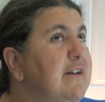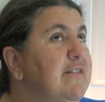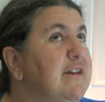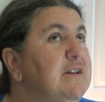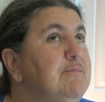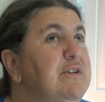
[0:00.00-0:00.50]

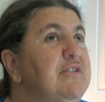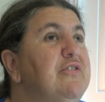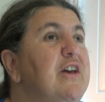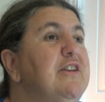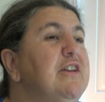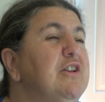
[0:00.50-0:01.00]
They could be
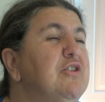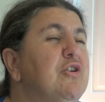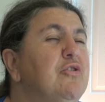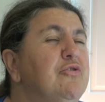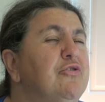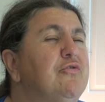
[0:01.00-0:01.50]
ascending
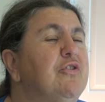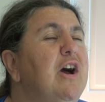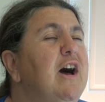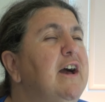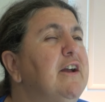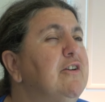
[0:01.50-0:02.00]
tones for
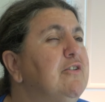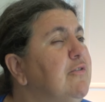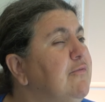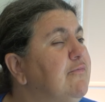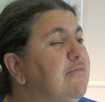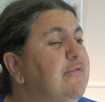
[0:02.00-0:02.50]

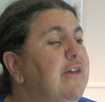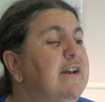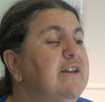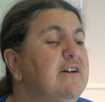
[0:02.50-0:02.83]
higher, that